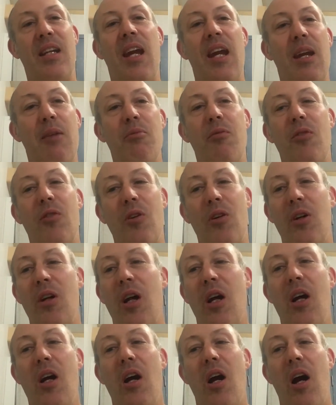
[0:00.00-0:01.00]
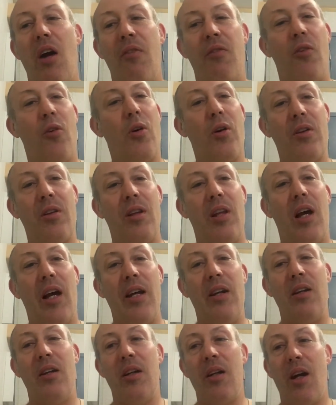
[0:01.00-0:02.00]
game for a fourth
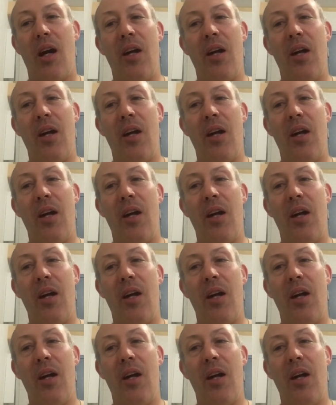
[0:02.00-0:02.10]
liner.